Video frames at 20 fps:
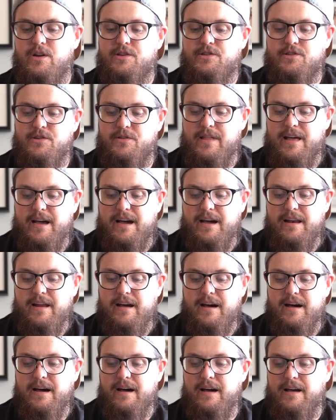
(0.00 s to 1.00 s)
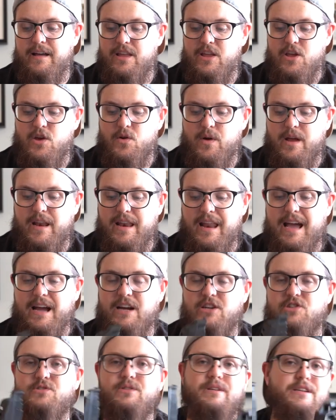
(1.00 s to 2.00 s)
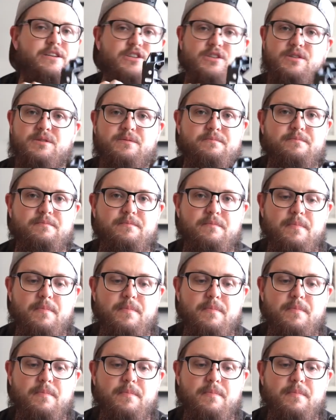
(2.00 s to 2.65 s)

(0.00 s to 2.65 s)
so that you can actually just